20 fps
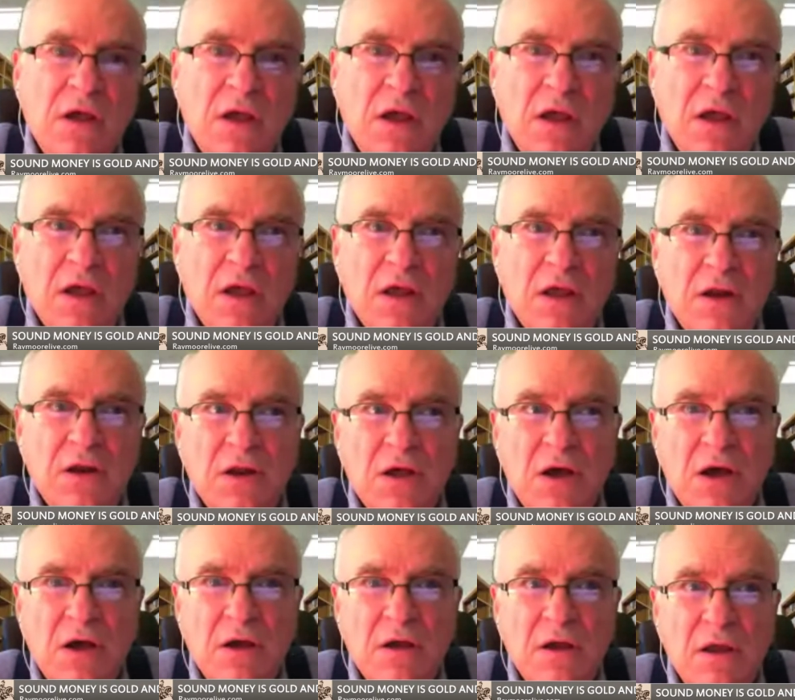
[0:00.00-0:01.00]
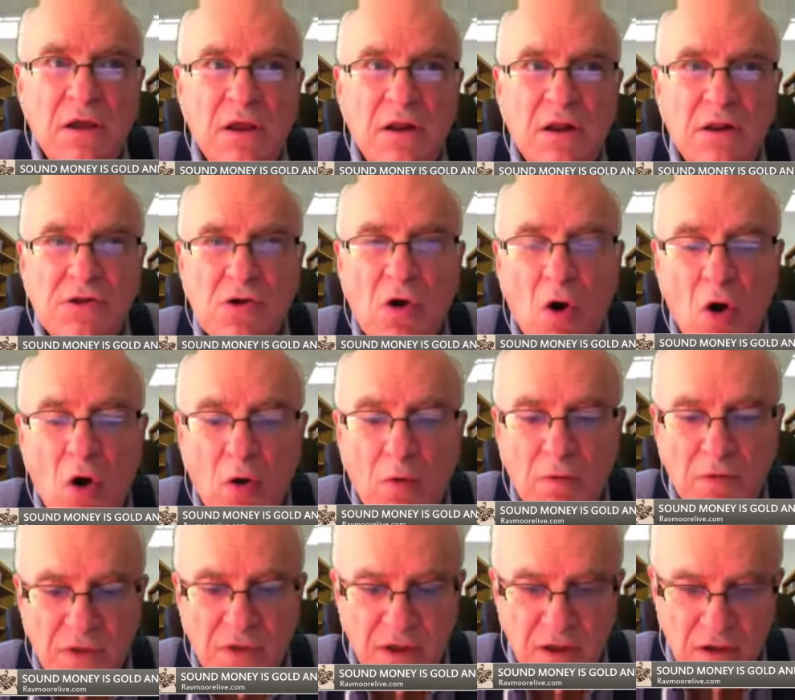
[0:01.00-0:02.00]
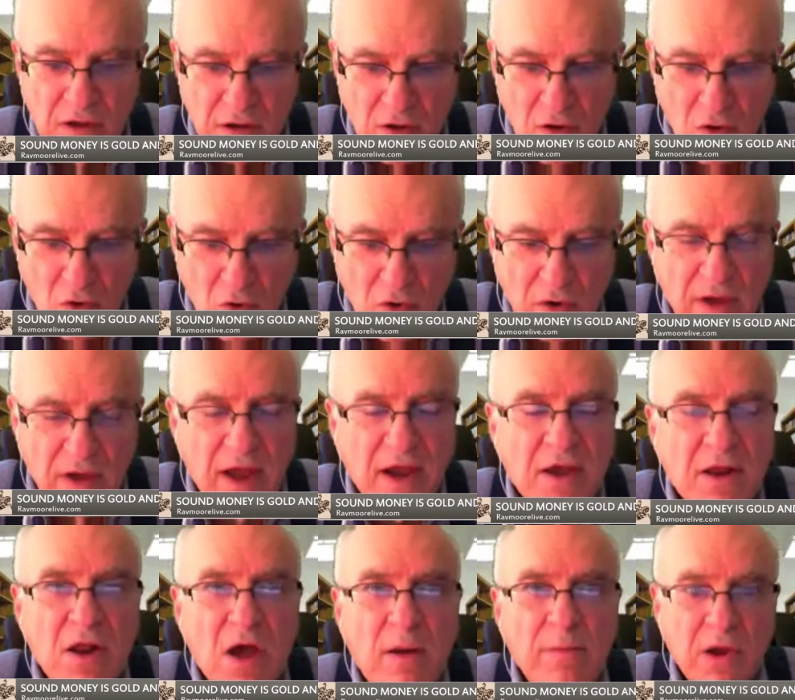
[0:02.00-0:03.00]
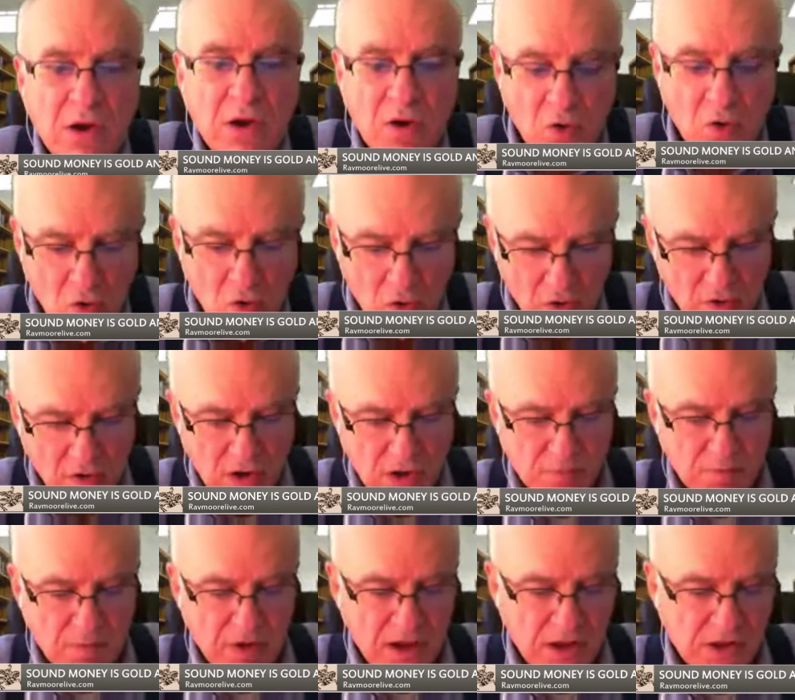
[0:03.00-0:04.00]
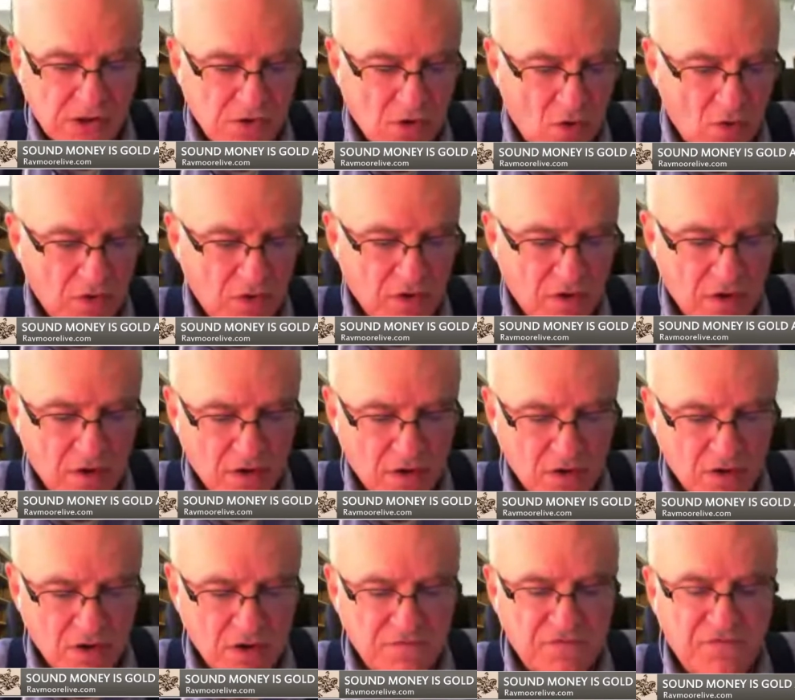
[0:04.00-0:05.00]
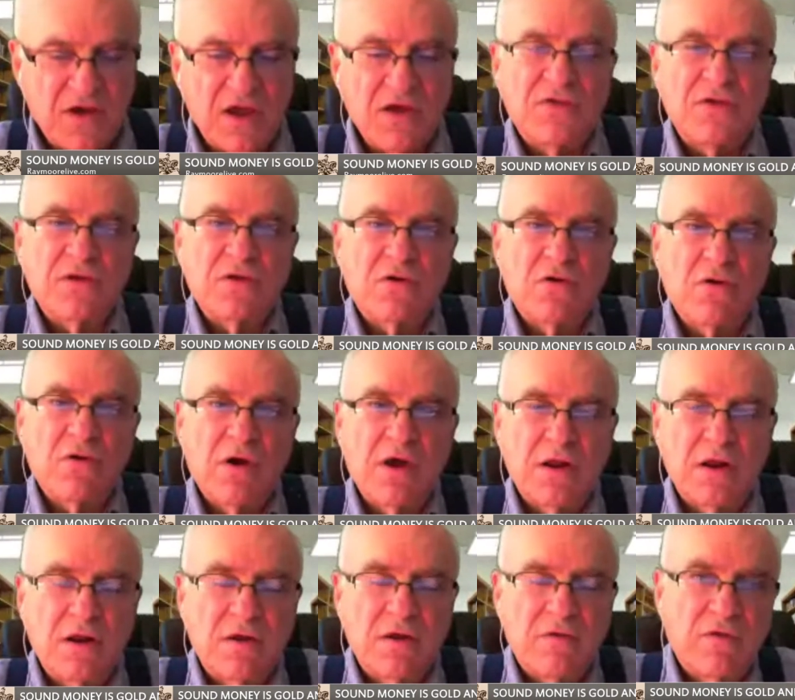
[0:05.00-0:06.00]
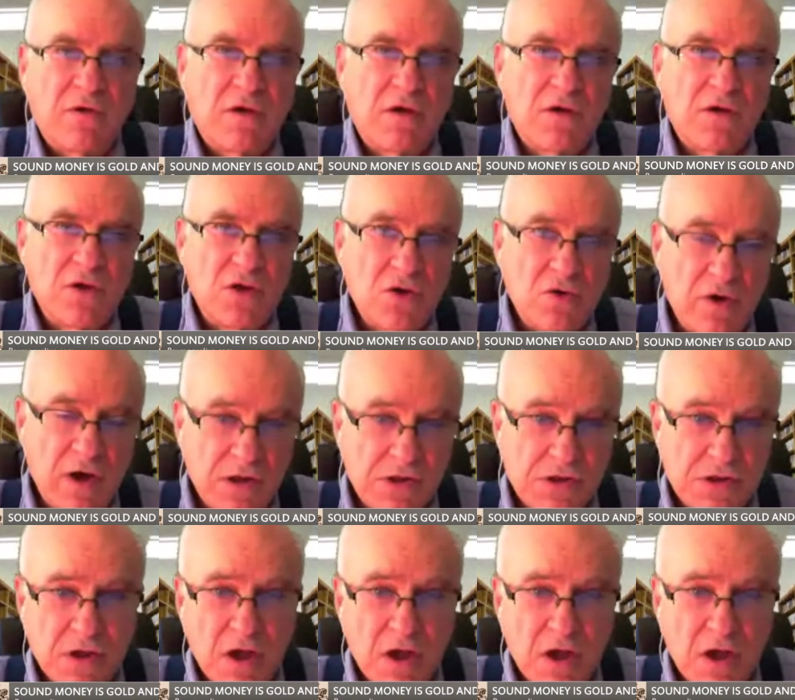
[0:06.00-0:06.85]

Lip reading: And it's all, the whole economic order is based on the good faith and credit of the U.S.